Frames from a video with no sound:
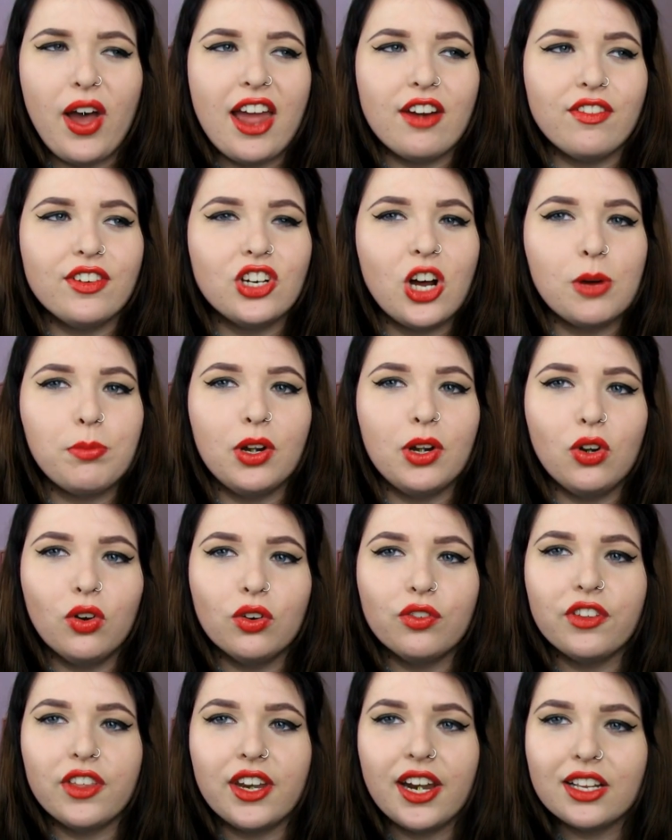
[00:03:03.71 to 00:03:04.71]
every time I
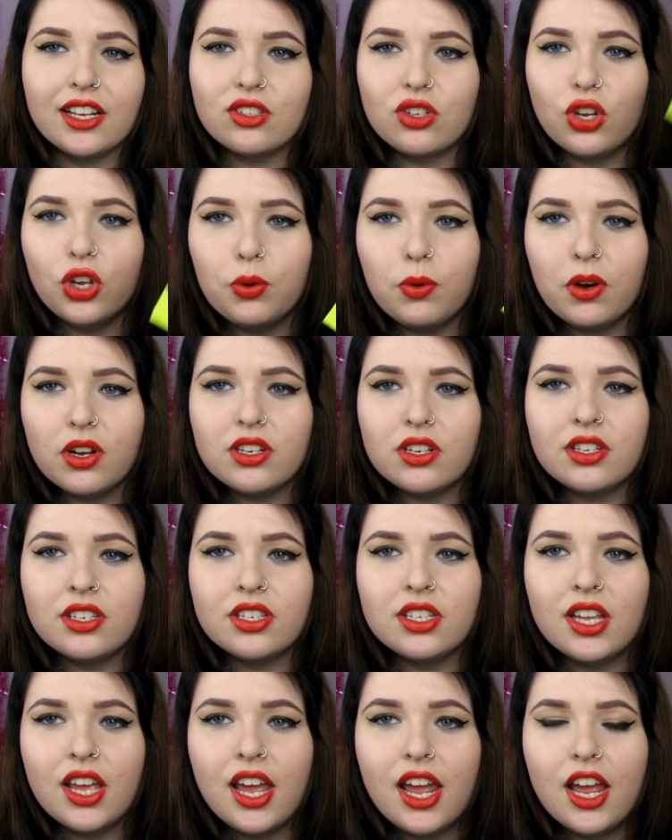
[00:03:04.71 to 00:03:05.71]
look for the next 2
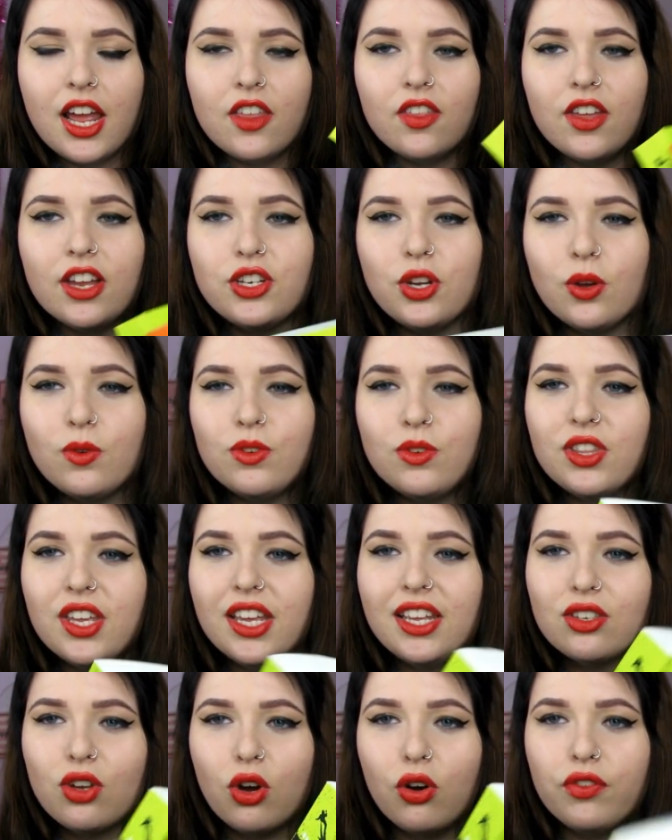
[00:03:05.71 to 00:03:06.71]
ones, they don't do
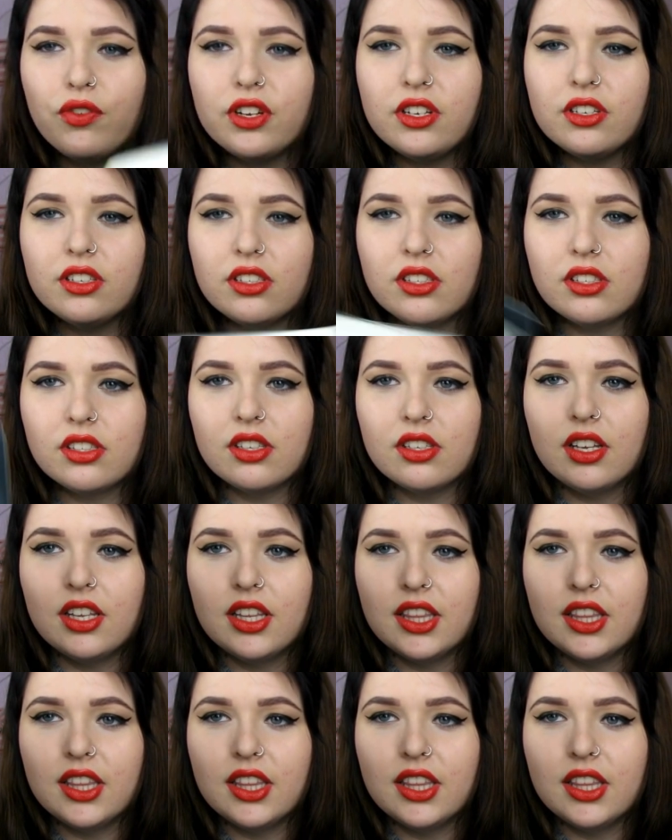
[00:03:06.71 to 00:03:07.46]
these covers.